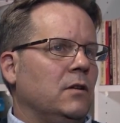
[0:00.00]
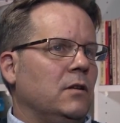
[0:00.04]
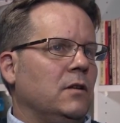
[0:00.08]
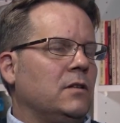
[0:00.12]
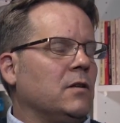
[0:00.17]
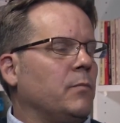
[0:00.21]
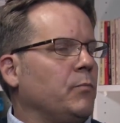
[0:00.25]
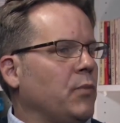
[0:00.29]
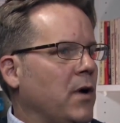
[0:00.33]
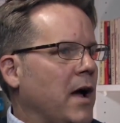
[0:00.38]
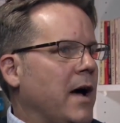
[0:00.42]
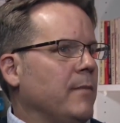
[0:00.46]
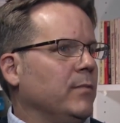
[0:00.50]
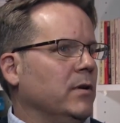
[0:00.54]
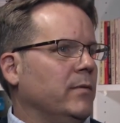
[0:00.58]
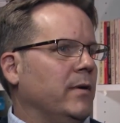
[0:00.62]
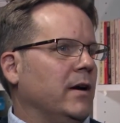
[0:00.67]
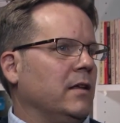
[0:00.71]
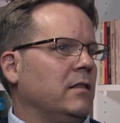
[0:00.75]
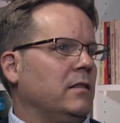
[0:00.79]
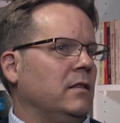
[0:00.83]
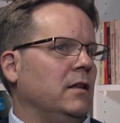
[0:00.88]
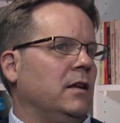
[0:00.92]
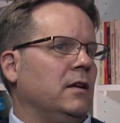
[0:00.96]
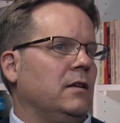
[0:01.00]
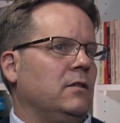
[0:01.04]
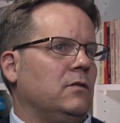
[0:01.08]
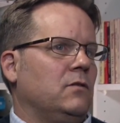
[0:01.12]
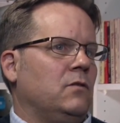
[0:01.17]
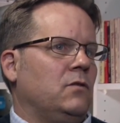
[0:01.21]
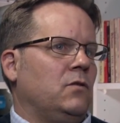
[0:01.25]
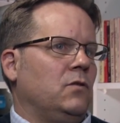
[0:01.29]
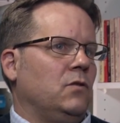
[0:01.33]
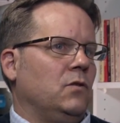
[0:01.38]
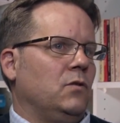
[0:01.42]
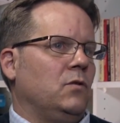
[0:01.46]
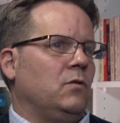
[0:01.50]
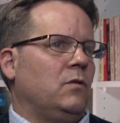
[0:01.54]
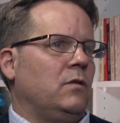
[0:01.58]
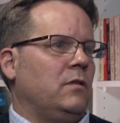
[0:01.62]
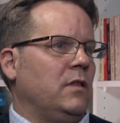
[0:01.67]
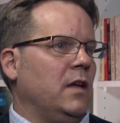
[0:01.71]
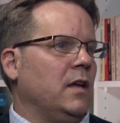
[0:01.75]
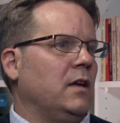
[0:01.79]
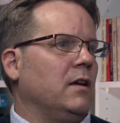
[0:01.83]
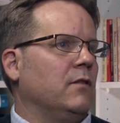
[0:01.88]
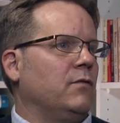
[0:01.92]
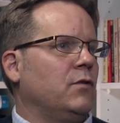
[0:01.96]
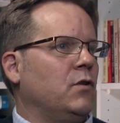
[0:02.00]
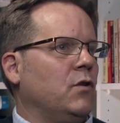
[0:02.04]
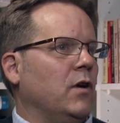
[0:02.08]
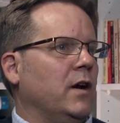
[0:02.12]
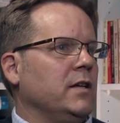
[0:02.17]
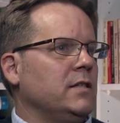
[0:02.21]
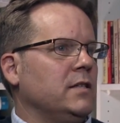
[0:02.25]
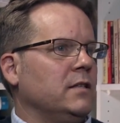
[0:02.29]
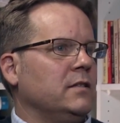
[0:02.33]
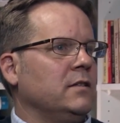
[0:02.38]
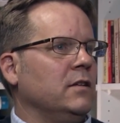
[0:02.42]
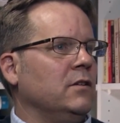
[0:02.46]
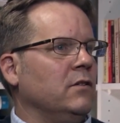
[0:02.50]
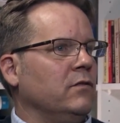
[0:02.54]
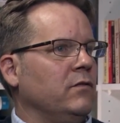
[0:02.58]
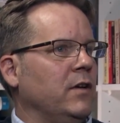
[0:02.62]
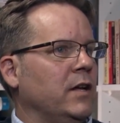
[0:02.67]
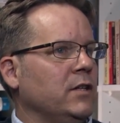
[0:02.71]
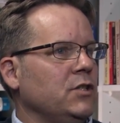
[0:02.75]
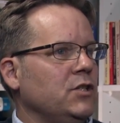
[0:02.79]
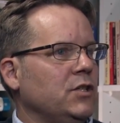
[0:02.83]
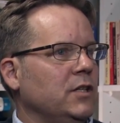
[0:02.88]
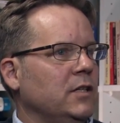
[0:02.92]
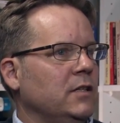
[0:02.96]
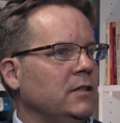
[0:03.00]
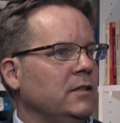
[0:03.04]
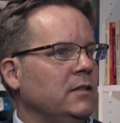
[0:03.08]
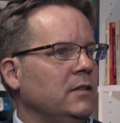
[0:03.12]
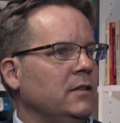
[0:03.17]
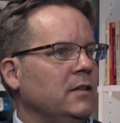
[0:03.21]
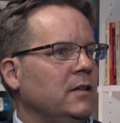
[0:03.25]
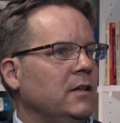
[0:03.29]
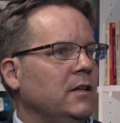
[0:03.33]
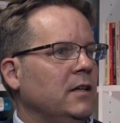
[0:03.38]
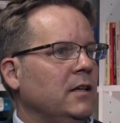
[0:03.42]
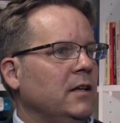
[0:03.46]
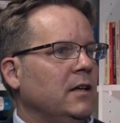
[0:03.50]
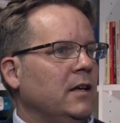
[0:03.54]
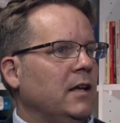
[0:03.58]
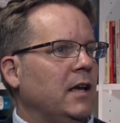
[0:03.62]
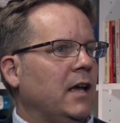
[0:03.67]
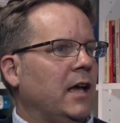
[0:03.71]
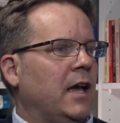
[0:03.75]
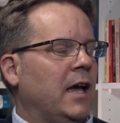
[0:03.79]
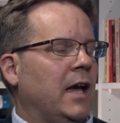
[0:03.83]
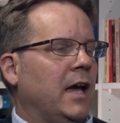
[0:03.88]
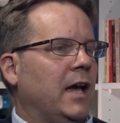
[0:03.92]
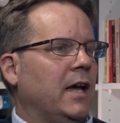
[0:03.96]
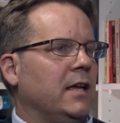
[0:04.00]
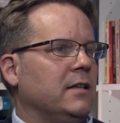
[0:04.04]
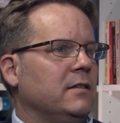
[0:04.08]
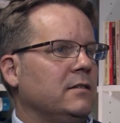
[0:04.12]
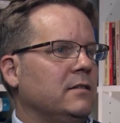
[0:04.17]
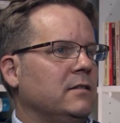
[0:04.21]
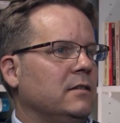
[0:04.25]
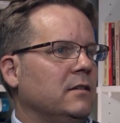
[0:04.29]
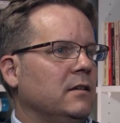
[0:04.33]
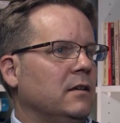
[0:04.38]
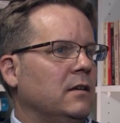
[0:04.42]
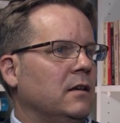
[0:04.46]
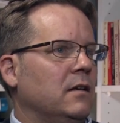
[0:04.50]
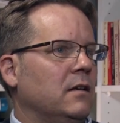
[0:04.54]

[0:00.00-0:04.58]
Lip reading: it's a problem, I think, to think of crisis intervention as